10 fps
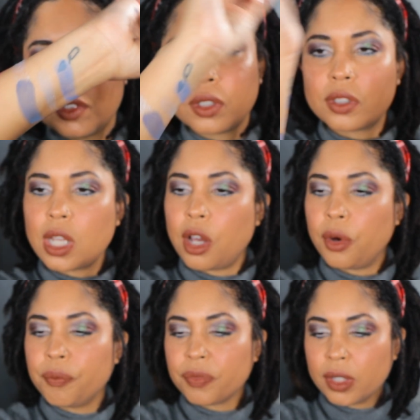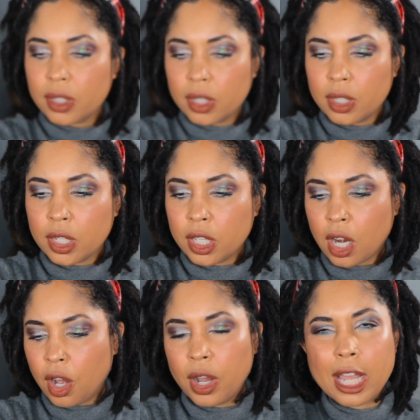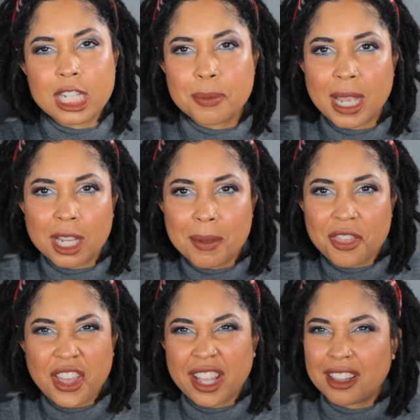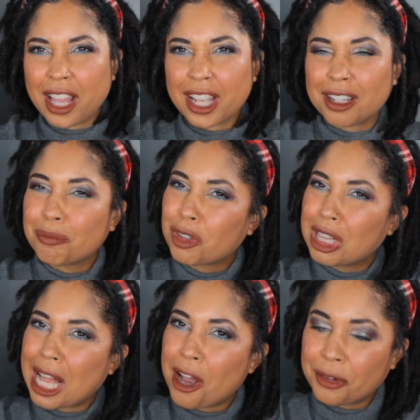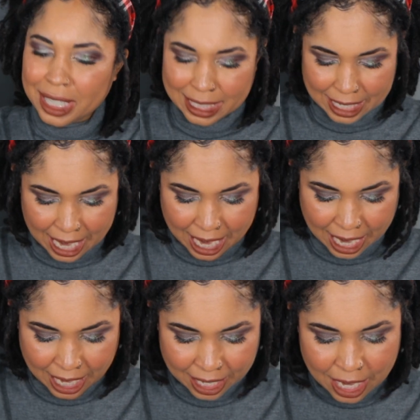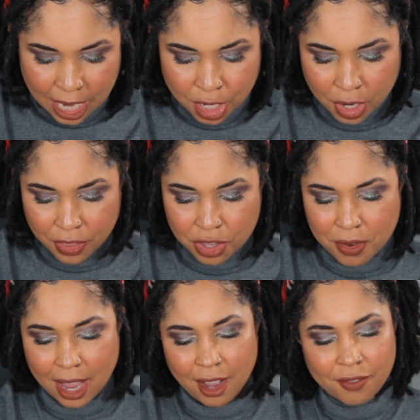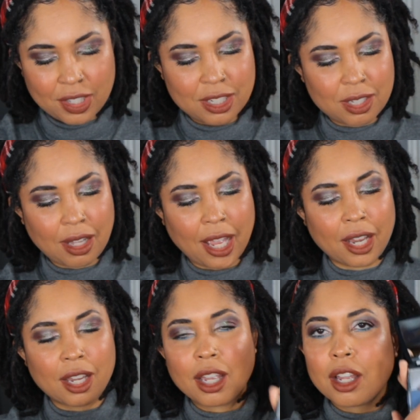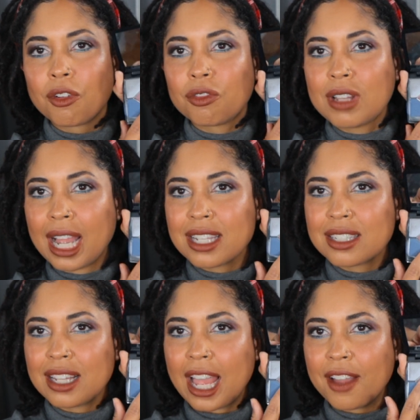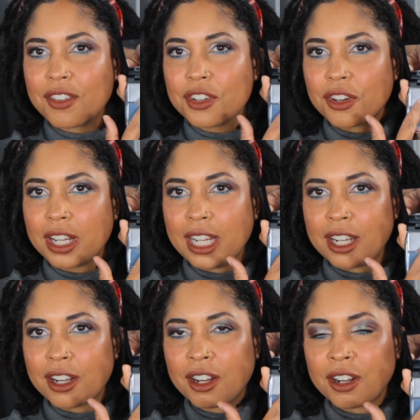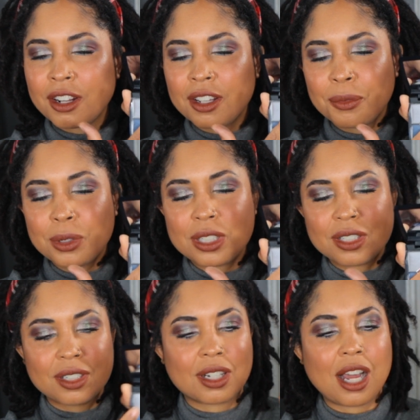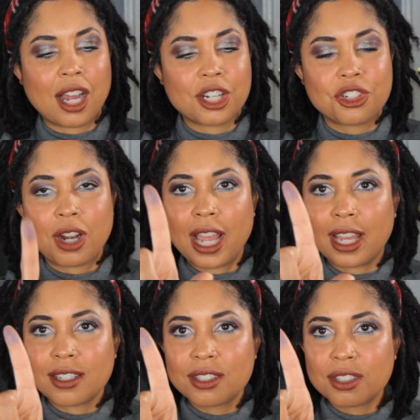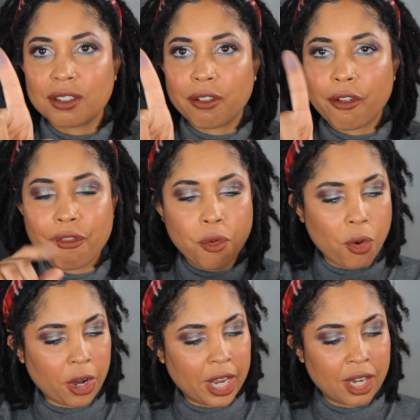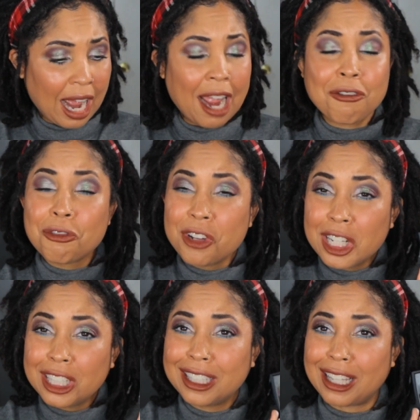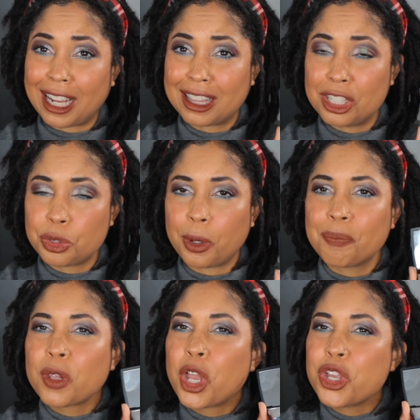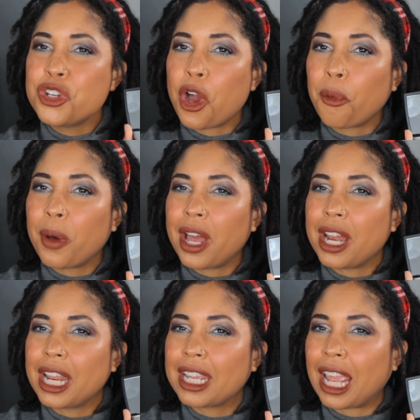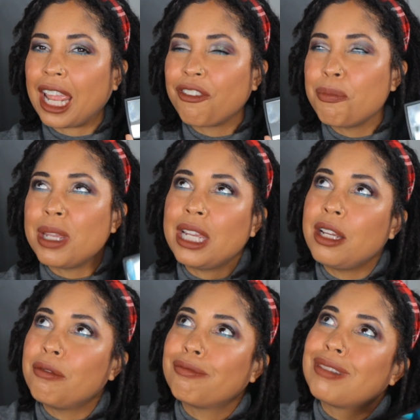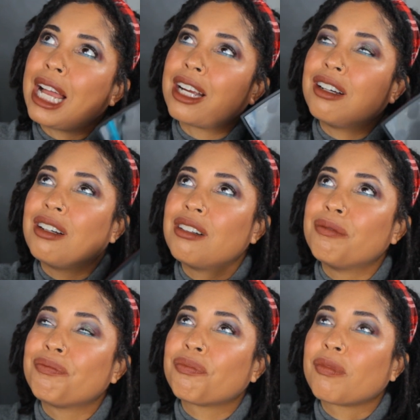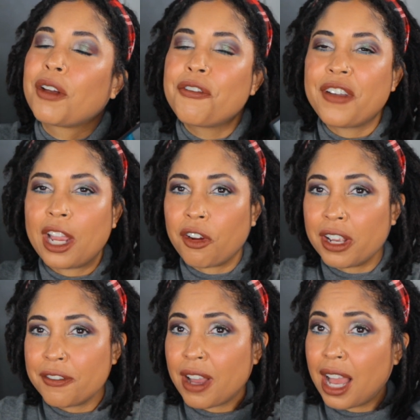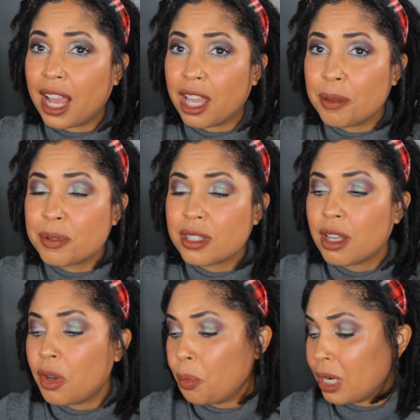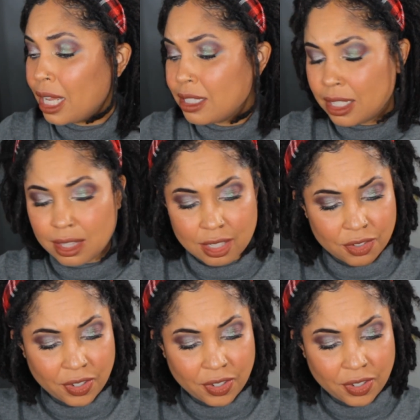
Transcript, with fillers: So you know, it's making me think like cloudy day, you know, and then you have this like nice lavender here, which is a contrast for it. I really like this one. You know what? It gave me like a fairy vibes when I did this